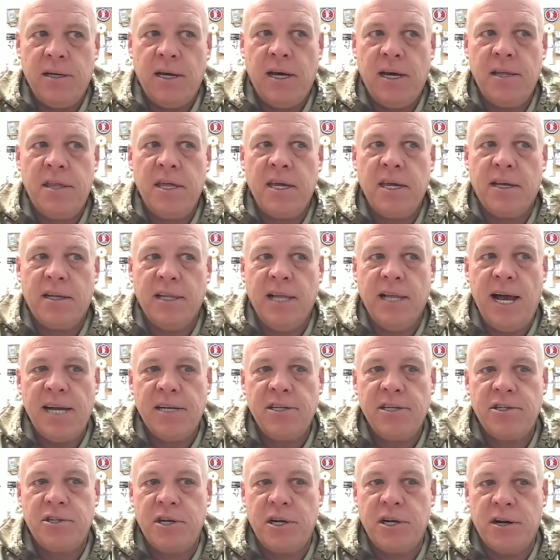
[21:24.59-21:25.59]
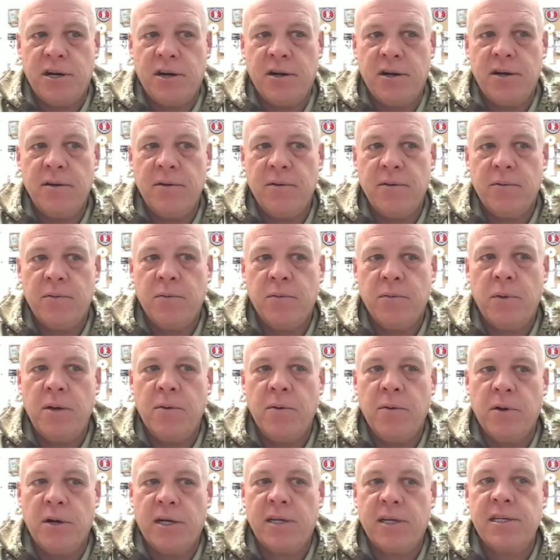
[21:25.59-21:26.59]
I think last year
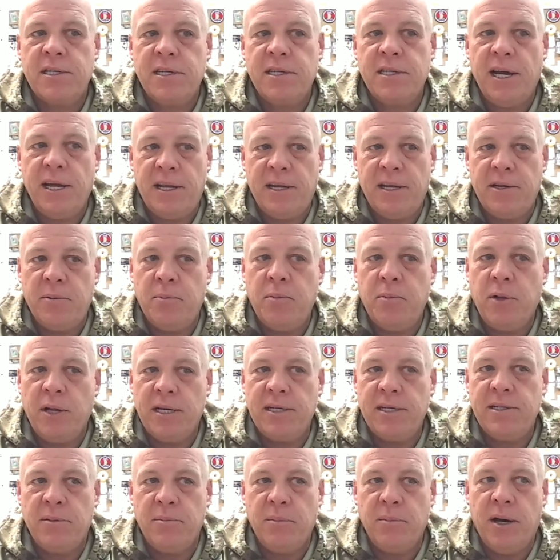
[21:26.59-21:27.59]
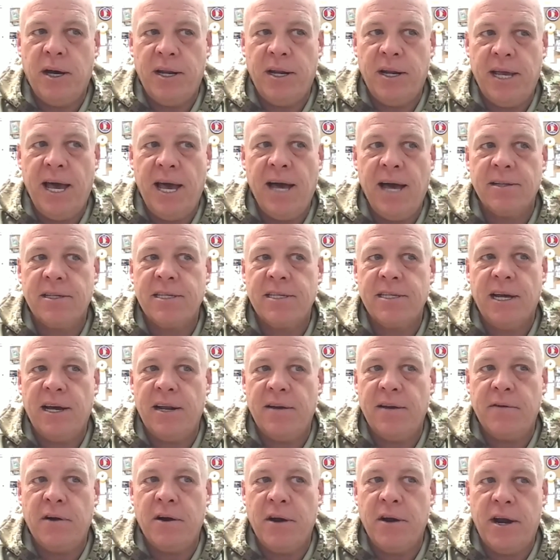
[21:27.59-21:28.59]
we were excited to play somebody
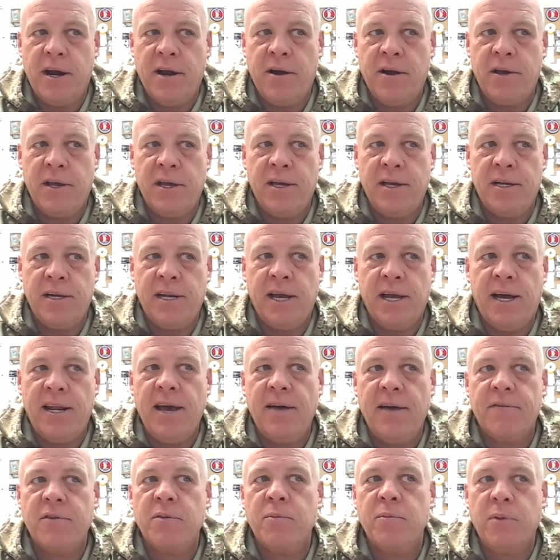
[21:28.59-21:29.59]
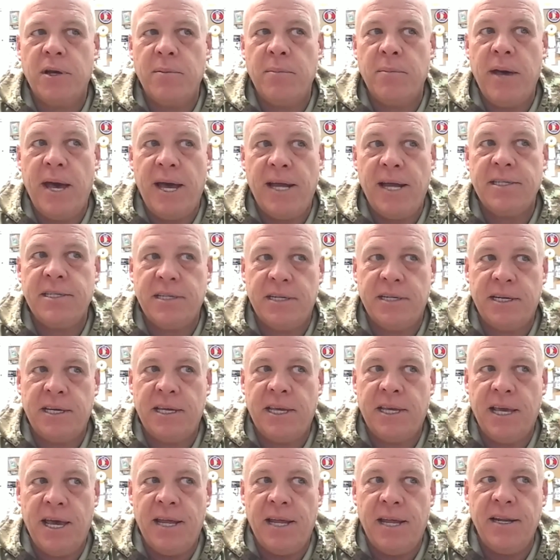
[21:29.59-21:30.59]
outside of our area and not have to play Madison
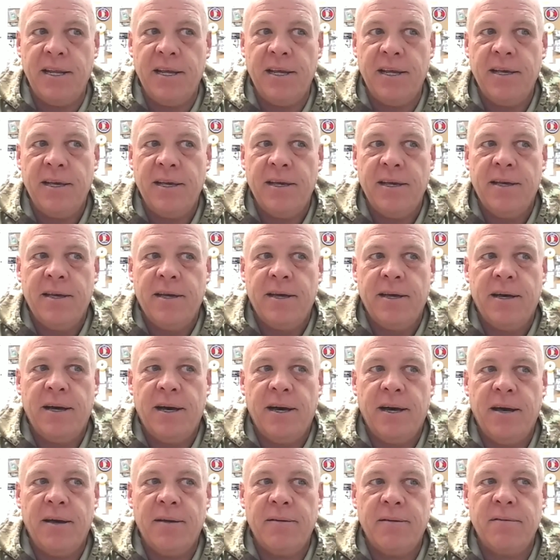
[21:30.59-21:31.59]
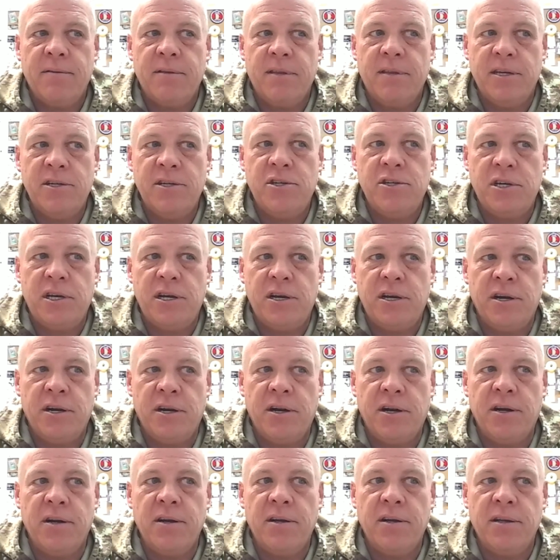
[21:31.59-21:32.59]
again. This
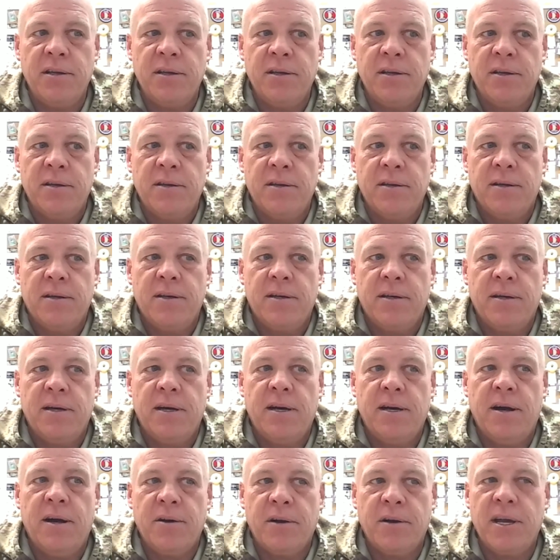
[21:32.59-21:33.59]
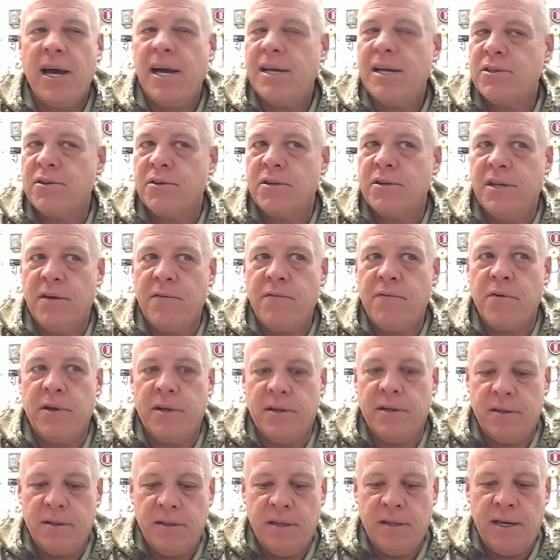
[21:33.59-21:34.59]
year, our guys are different.